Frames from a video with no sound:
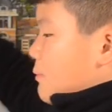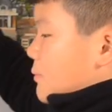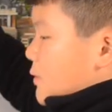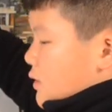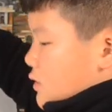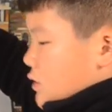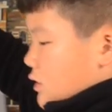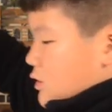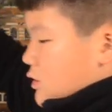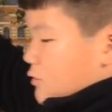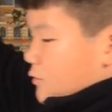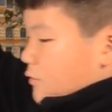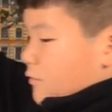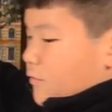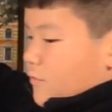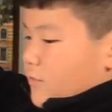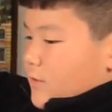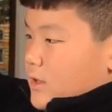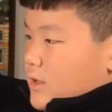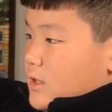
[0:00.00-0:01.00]
me just
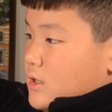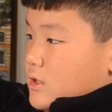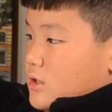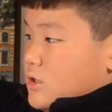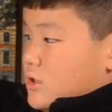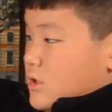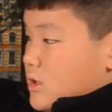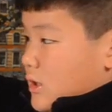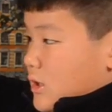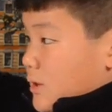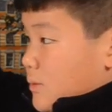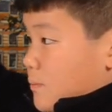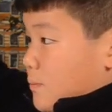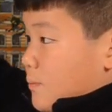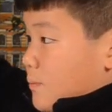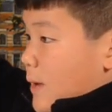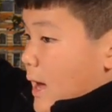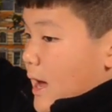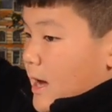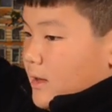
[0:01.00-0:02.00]
finish the
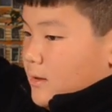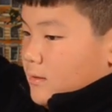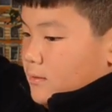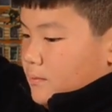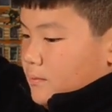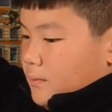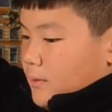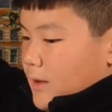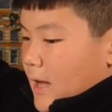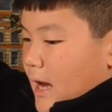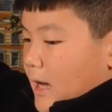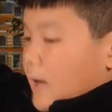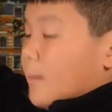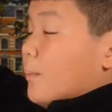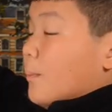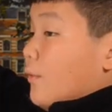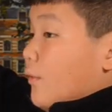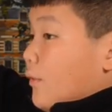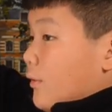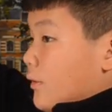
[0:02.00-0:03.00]

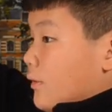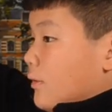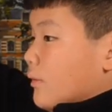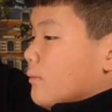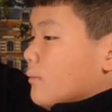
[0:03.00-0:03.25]
whiteboard,